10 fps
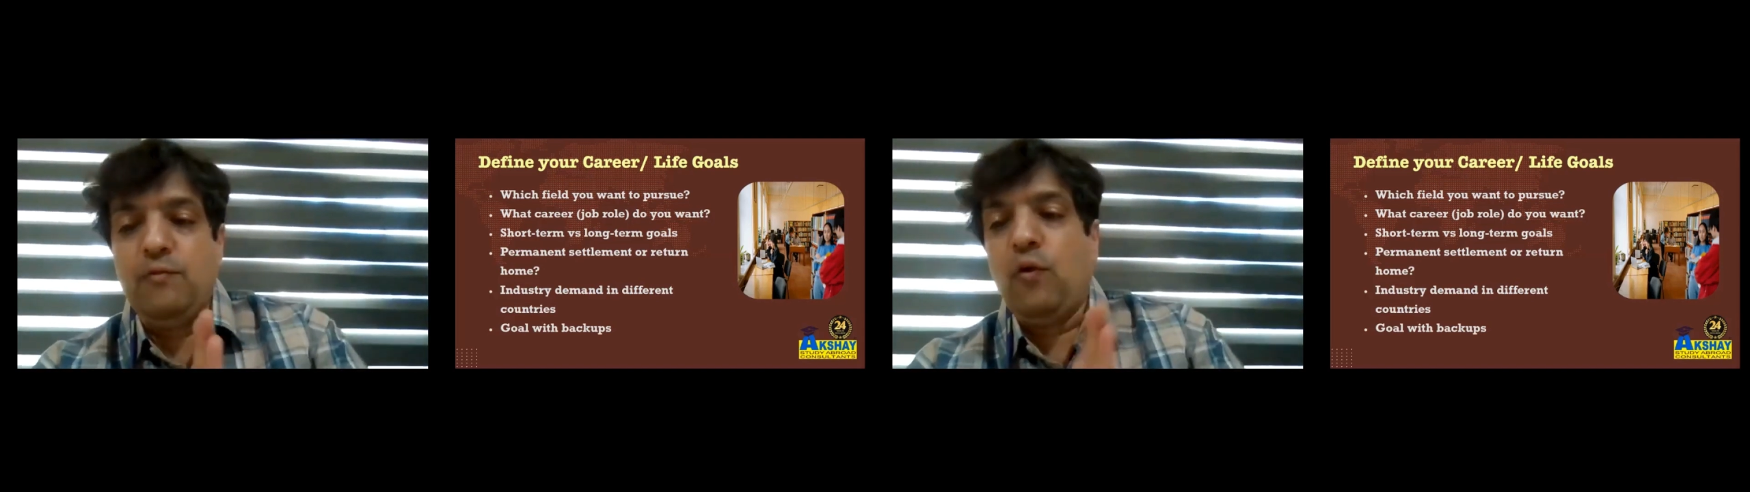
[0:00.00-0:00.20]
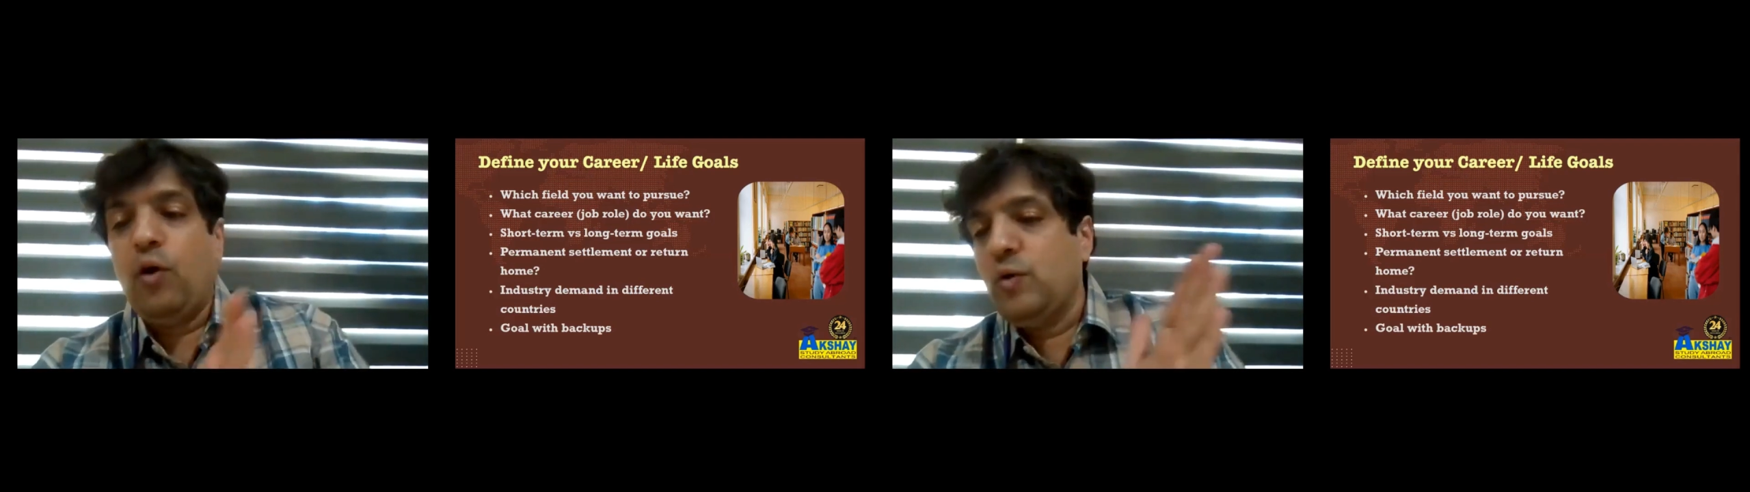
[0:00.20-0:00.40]

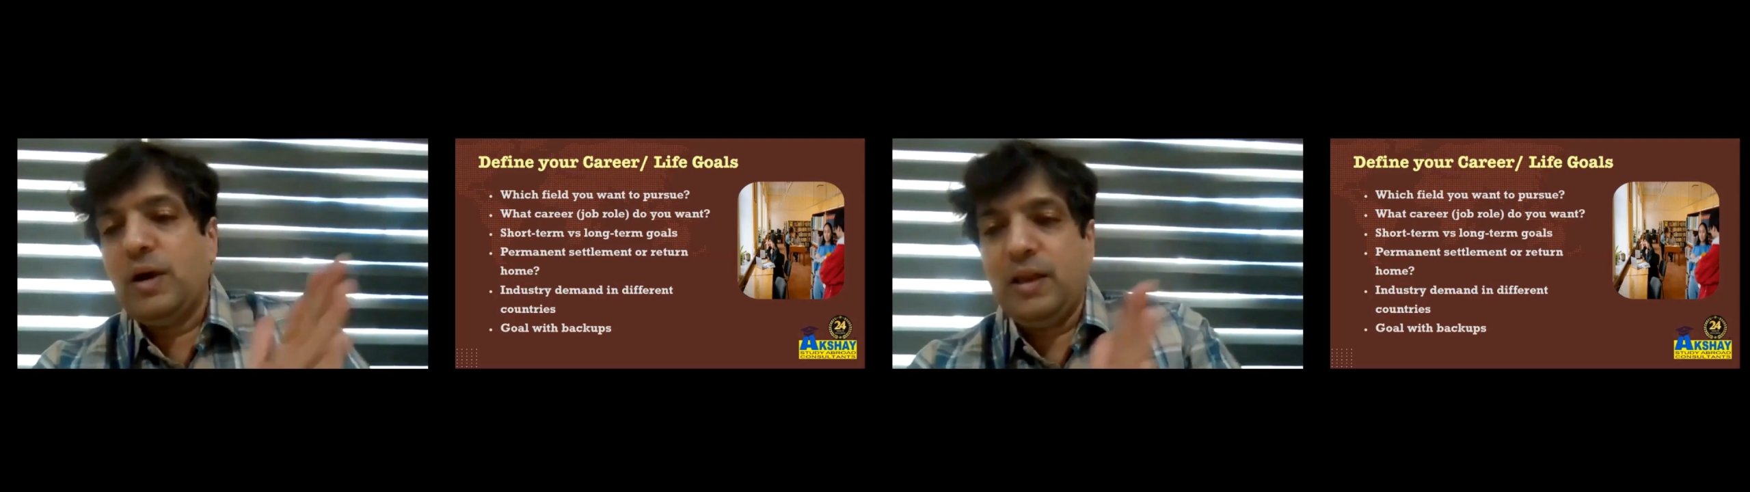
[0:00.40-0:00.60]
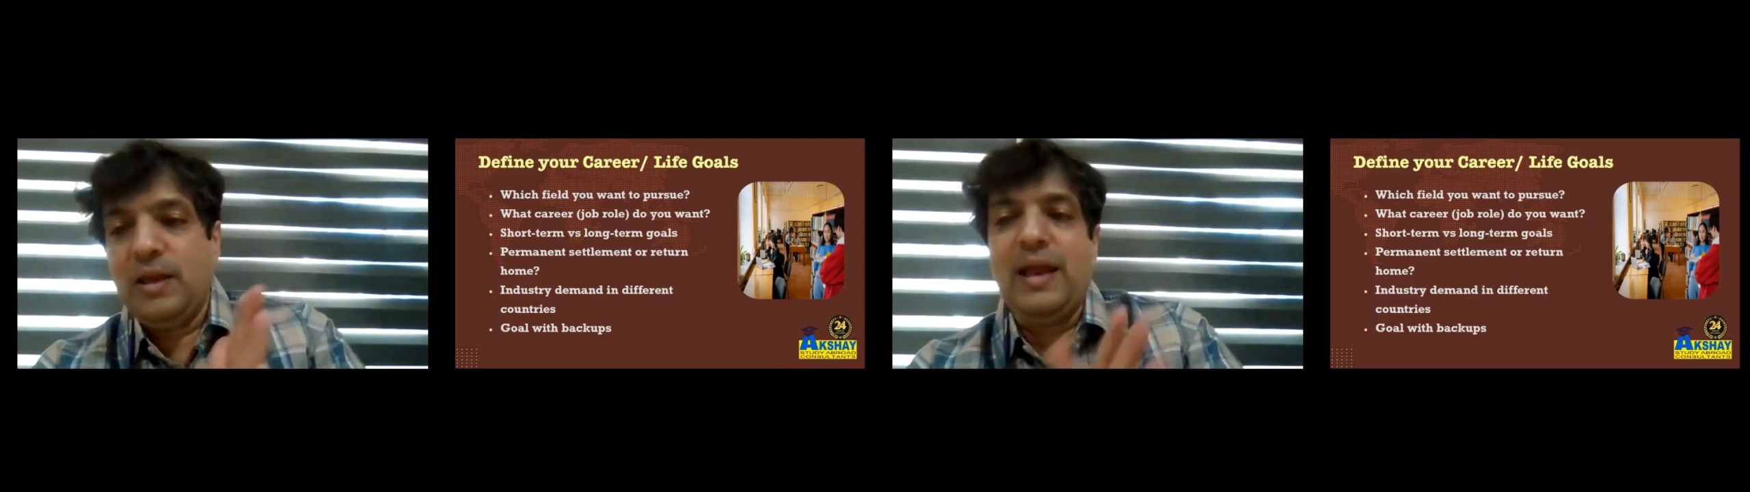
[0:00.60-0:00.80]
for
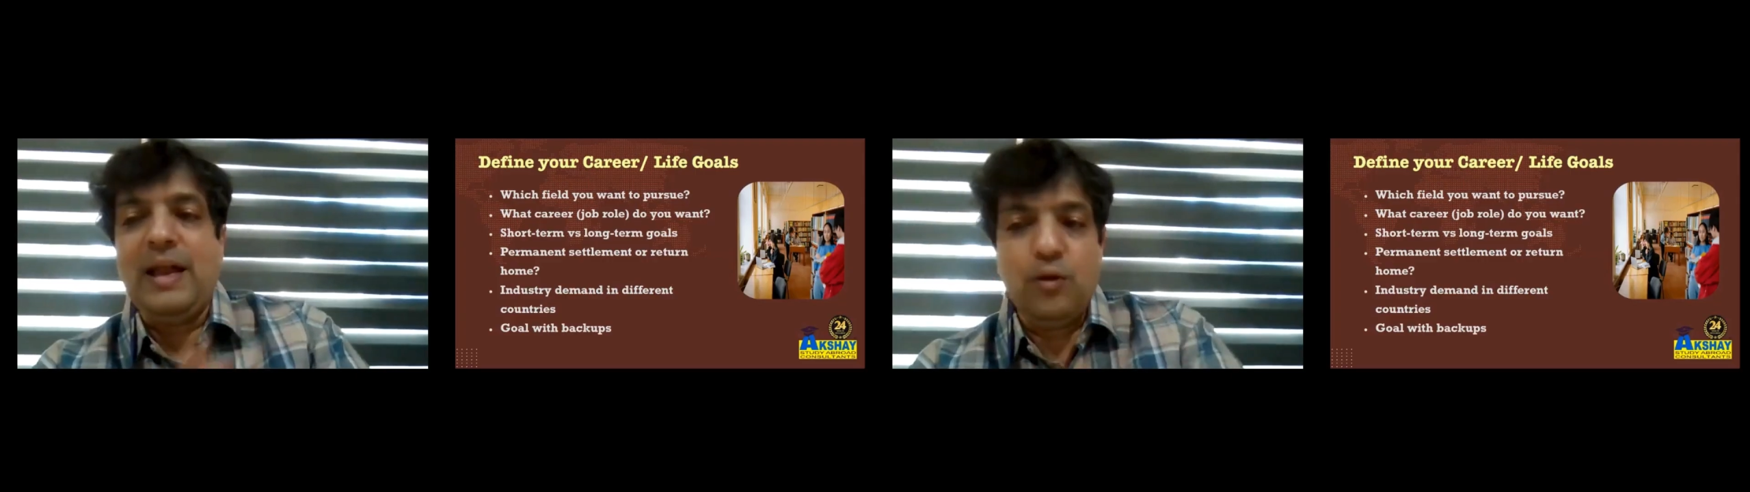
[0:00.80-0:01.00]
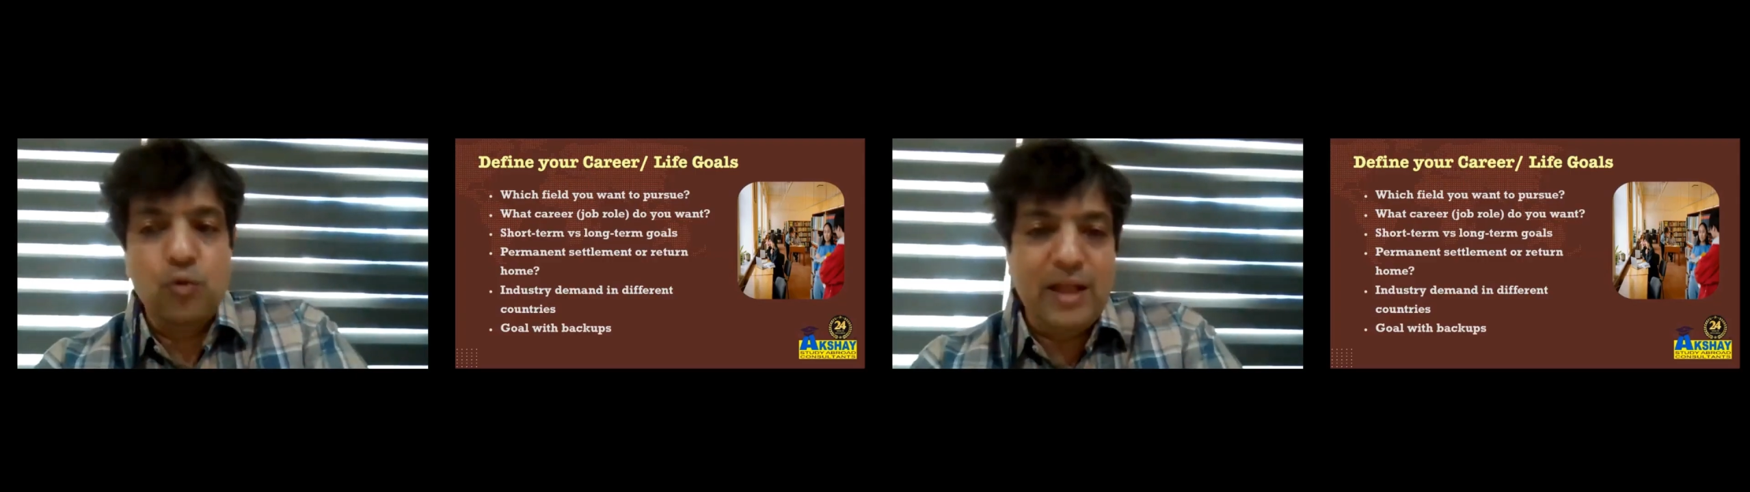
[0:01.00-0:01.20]
your career
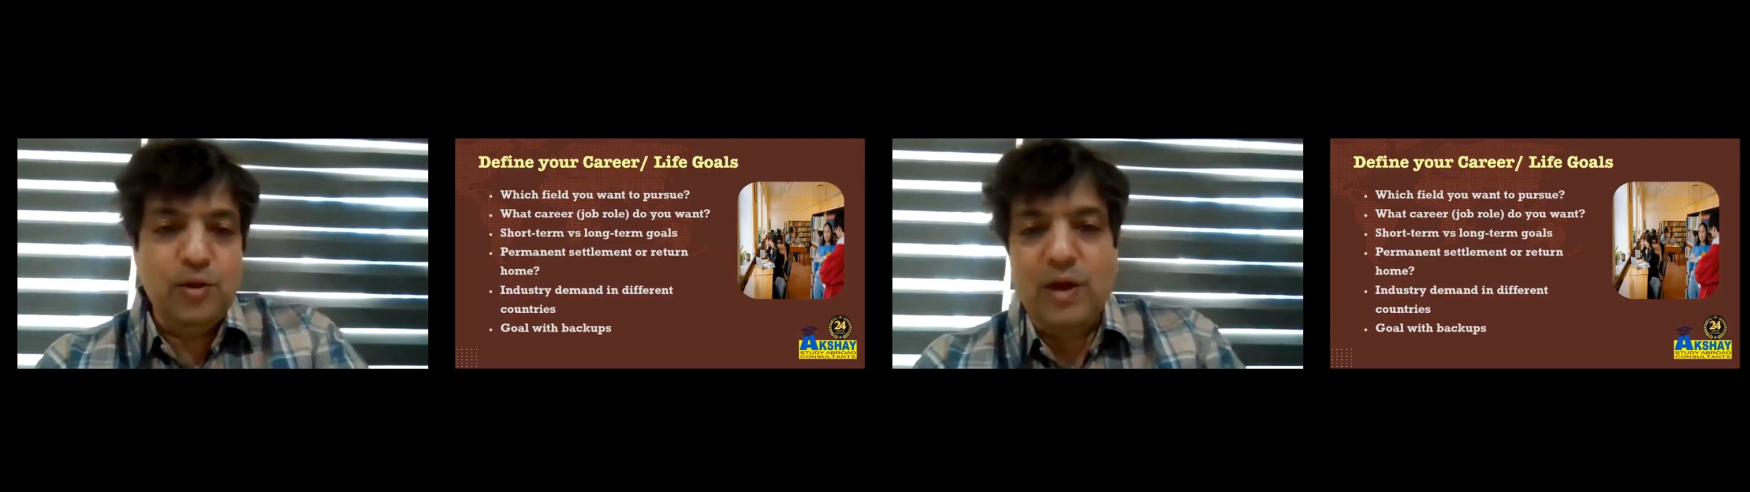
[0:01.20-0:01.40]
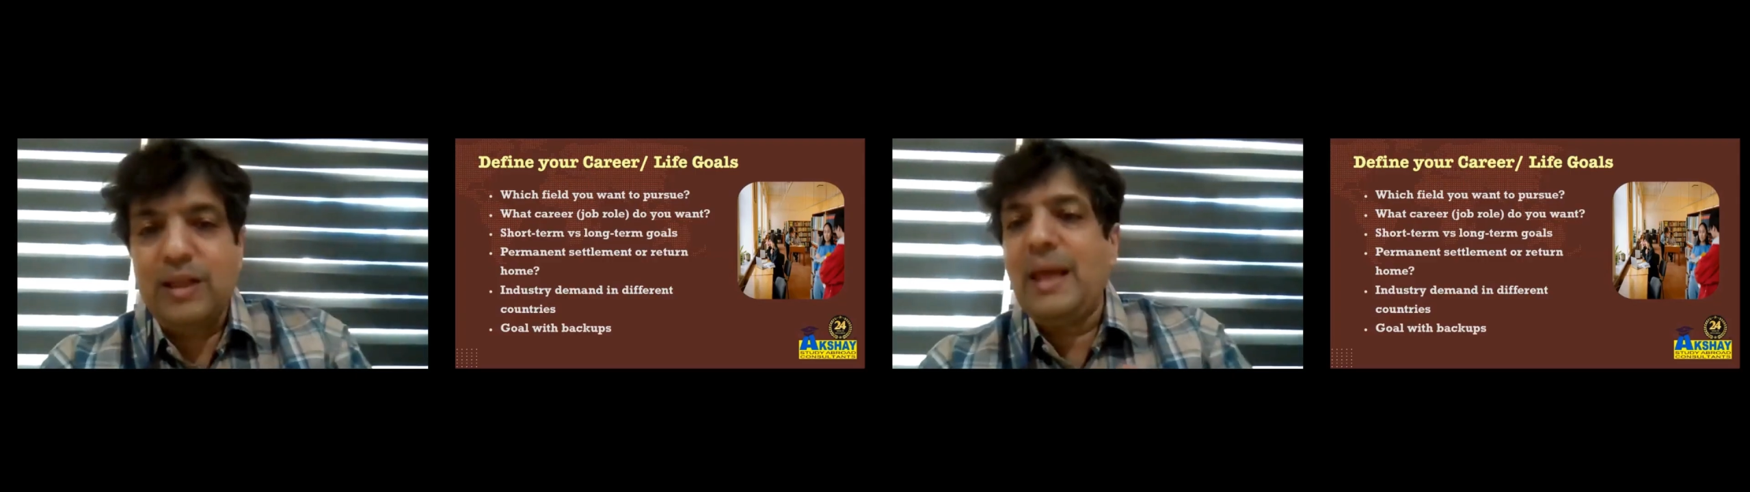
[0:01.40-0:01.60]
and you
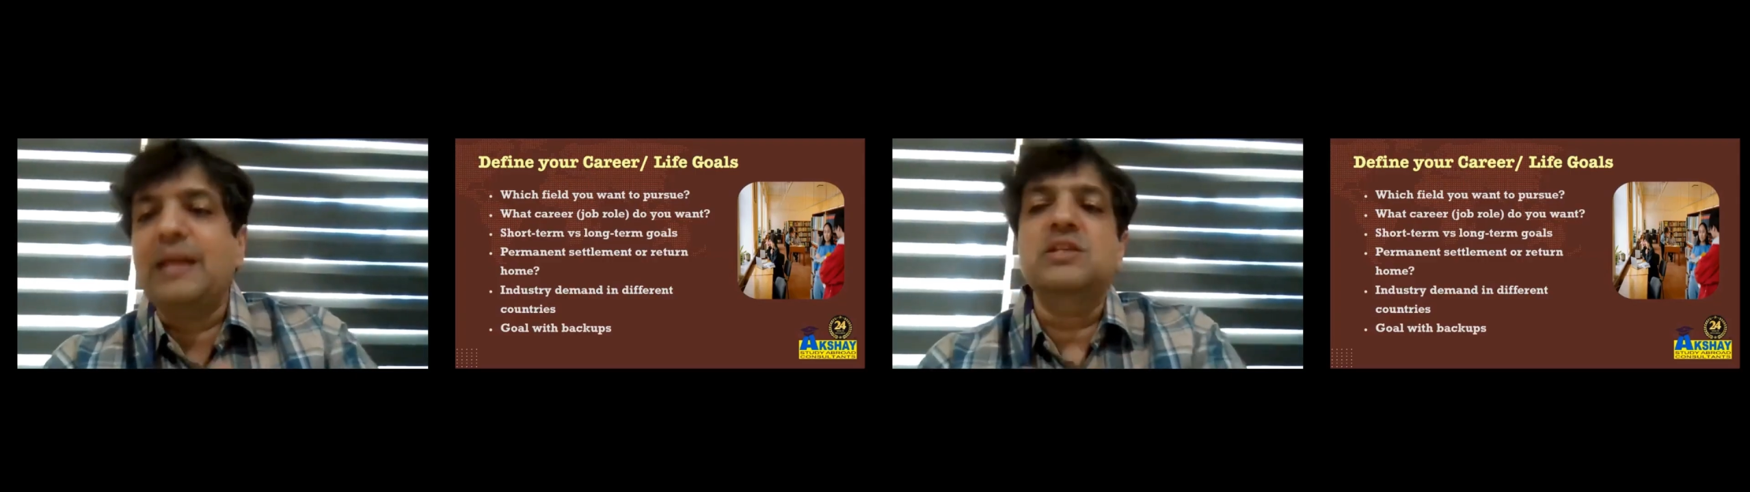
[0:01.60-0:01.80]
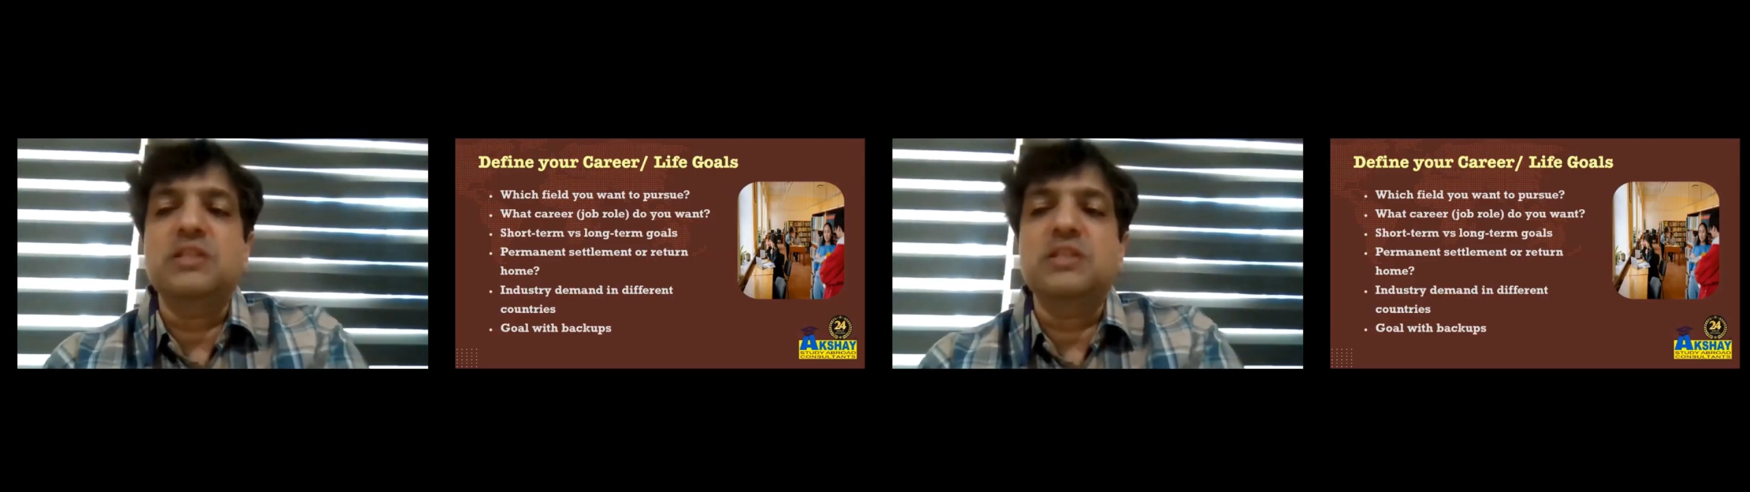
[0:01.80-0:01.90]
can take